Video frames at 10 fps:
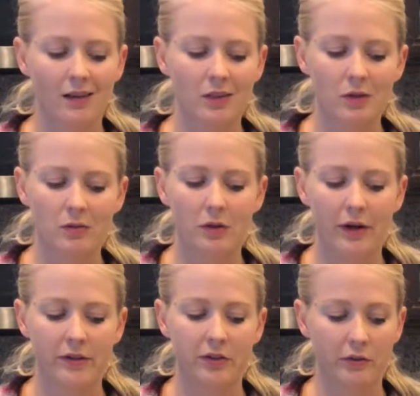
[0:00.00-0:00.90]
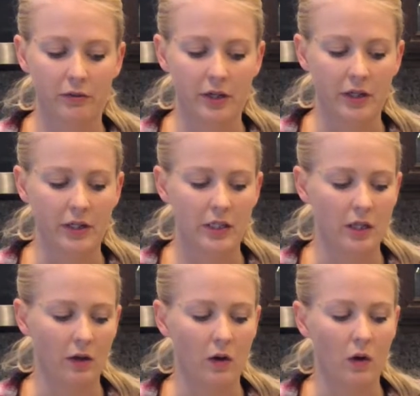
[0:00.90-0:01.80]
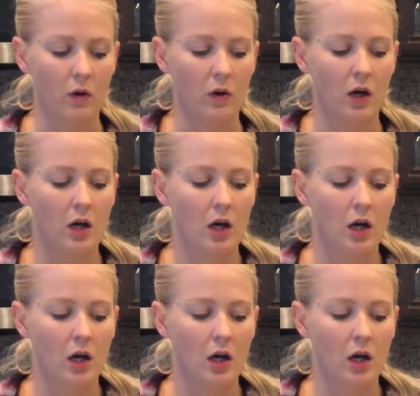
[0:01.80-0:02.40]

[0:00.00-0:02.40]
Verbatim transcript: This one requires 3, so